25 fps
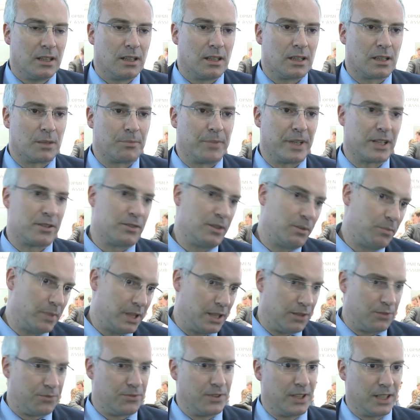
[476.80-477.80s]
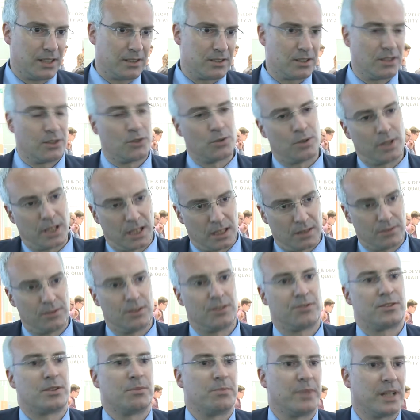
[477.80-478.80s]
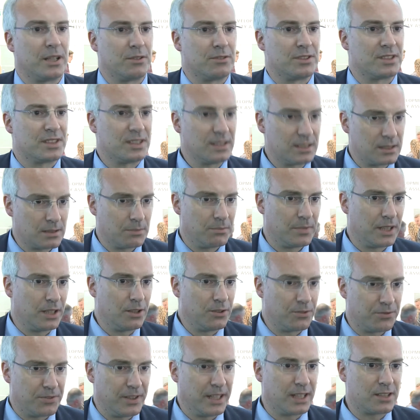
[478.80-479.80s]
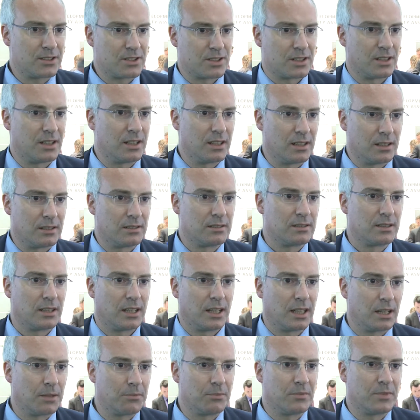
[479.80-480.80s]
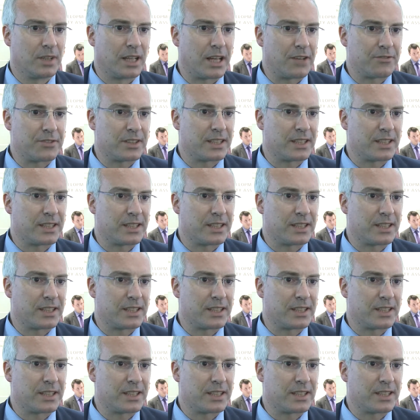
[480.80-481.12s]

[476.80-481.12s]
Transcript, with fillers: the battery manufacturer together with the battery system manufacturer um, have